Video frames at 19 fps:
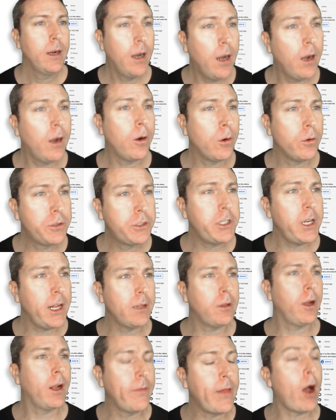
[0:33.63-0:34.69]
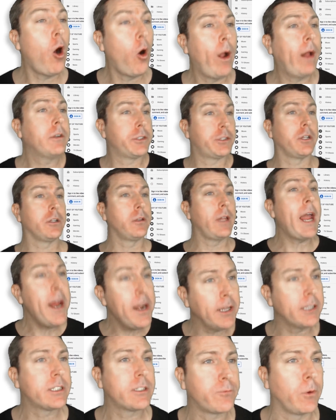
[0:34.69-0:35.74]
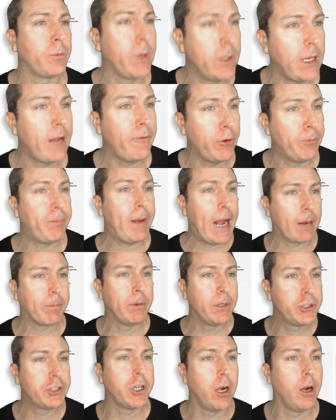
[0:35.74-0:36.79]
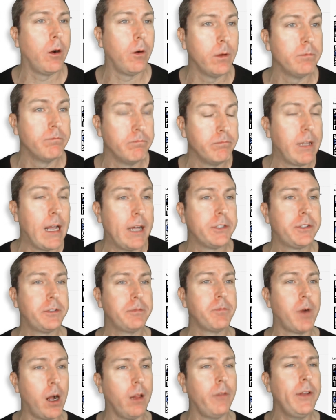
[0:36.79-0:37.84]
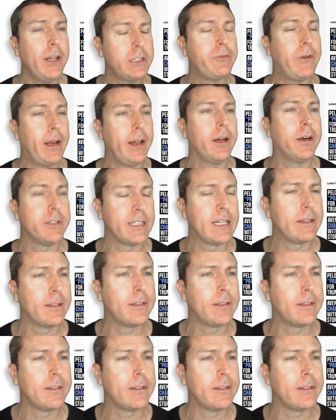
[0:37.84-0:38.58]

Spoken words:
Oh, gee, look at that. Oh, here's the latest from the David Pakman show and has all of his videos at the